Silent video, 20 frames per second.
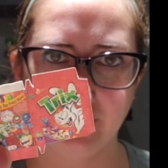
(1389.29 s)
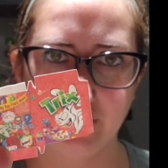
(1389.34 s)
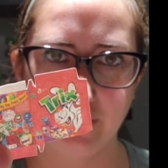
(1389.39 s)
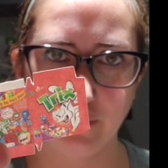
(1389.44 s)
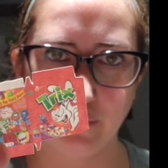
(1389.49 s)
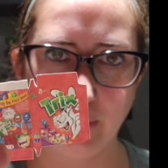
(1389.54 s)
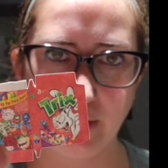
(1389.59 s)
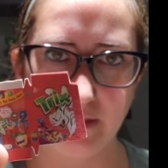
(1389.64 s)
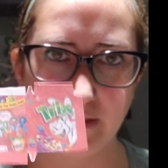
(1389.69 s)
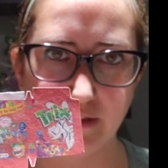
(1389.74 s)

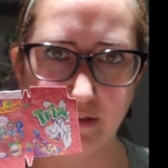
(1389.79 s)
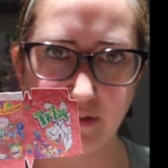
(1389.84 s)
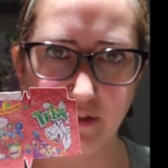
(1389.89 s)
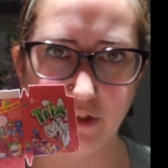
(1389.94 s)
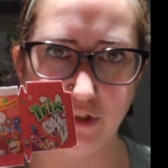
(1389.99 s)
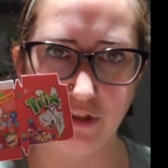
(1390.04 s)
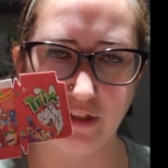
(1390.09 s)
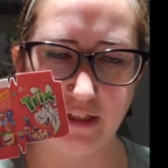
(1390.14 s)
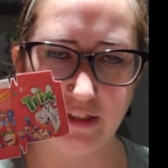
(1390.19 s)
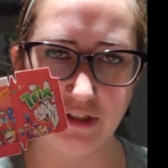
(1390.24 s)
So
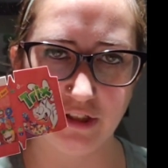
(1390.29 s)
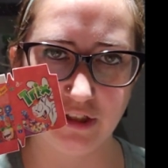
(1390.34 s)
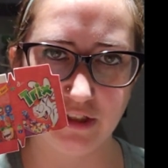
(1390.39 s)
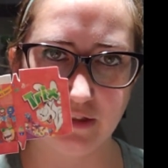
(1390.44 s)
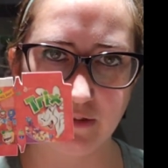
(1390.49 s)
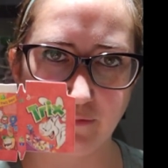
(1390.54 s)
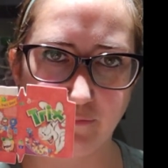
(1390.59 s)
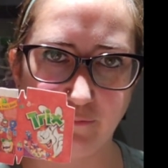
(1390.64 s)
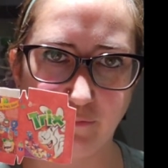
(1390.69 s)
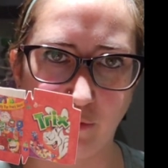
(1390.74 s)
basically it's
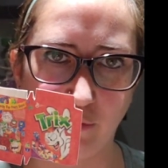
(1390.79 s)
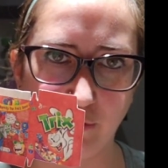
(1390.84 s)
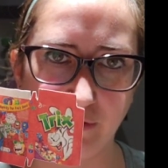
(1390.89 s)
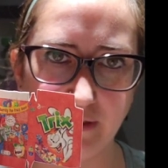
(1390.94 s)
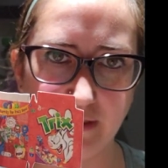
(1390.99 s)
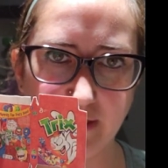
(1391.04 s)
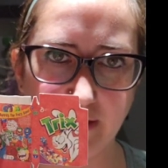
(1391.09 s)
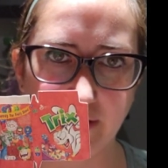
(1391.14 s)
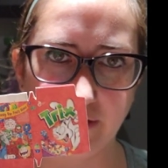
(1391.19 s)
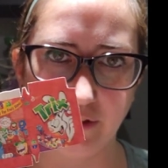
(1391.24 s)
just
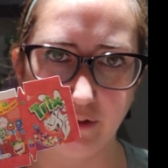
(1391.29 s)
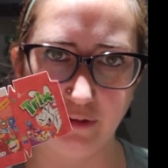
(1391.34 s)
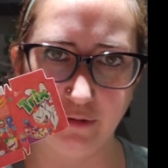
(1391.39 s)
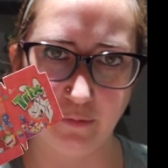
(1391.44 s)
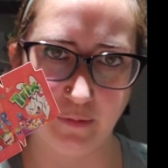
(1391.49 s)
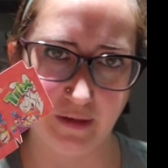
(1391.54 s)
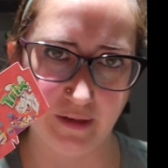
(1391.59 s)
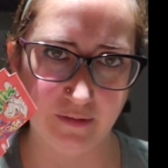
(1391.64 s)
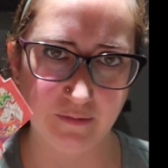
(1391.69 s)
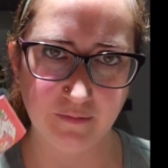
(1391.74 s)
folding and
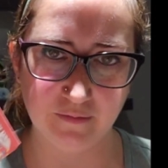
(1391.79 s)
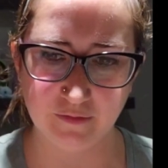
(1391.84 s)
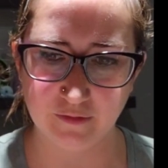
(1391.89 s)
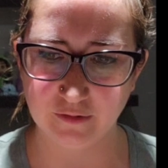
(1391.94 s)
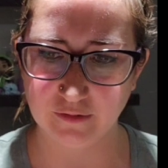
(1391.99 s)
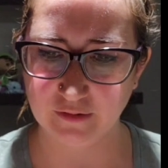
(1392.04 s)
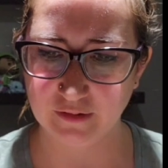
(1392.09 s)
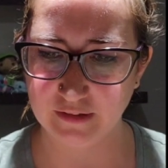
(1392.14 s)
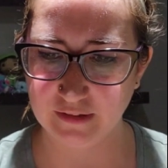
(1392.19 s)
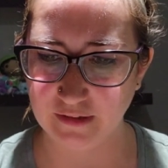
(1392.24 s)
gluing
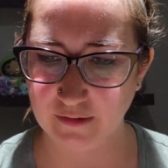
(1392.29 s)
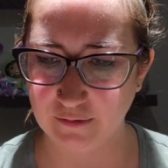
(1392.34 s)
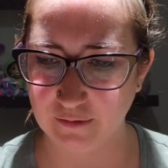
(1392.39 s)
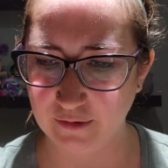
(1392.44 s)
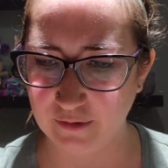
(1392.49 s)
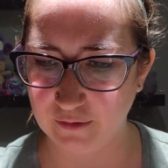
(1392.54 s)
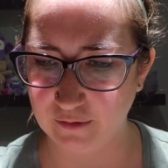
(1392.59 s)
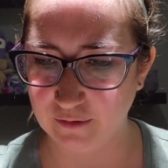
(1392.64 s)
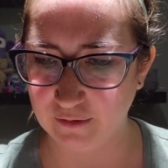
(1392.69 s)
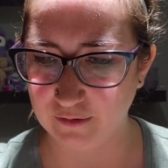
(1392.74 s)

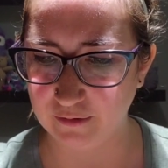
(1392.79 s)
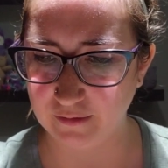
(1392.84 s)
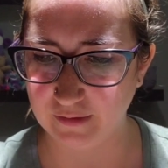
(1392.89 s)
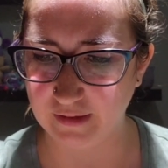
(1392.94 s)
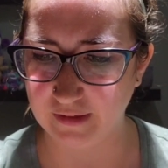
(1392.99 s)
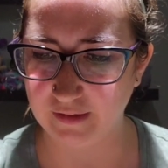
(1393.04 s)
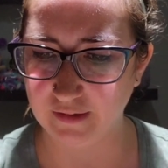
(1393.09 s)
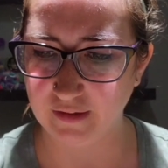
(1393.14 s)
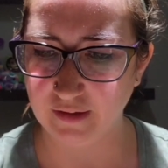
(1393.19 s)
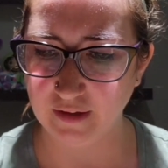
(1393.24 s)
cereal,
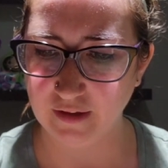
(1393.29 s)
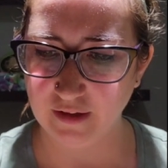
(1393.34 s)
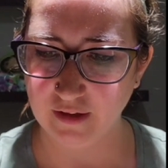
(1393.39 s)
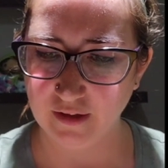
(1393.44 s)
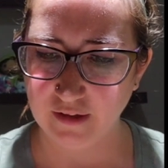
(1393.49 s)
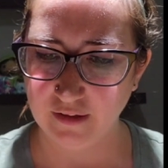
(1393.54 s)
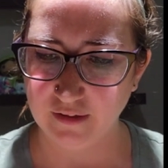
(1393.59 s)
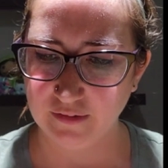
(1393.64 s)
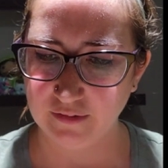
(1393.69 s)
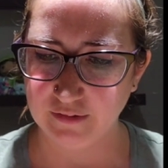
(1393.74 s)
and
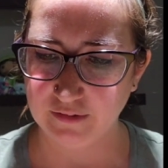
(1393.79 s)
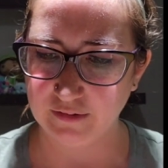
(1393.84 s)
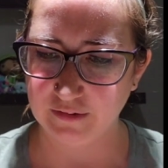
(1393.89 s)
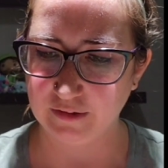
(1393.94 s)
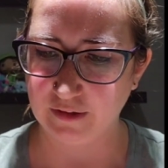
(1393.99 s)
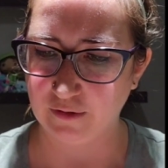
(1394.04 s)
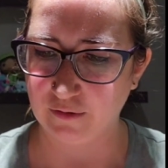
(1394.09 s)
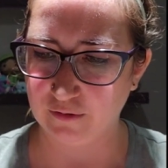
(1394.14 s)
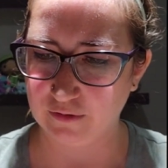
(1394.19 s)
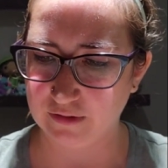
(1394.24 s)

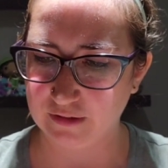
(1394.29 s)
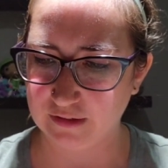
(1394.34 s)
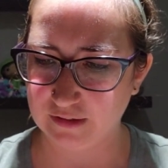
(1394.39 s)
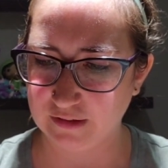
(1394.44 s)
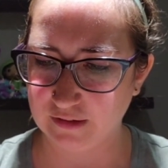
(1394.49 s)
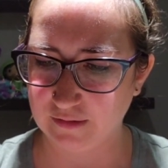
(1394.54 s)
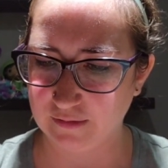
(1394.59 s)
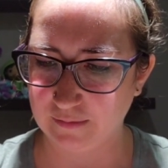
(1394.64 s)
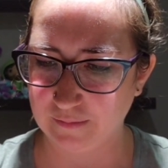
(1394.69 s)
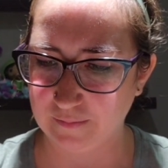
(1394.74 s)
there's
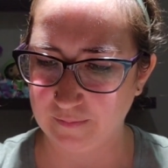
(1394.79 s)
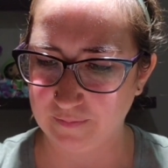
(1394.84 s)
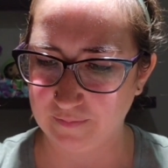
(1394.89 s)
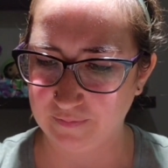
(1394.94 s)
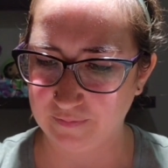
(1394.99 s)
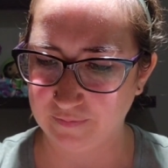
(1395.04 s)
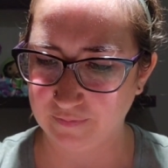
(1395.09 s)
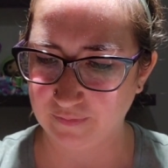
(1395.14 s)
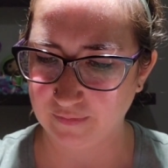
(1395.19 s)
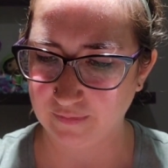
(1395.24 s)
some,